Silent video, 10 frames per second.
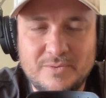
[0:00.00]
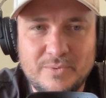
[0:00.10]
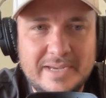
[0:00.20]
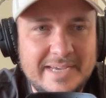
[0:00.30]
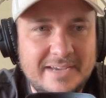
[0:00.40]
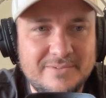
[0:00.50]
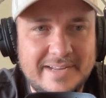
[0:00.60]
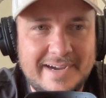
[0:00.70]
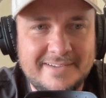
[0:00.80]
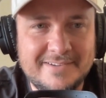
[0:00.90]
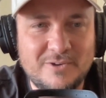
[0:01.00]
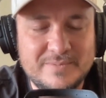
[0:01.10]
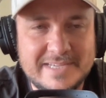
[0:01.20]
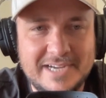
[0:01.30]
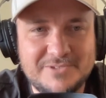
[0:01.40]
We even had
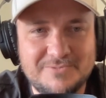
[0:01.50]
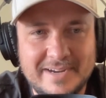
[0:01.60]
conversation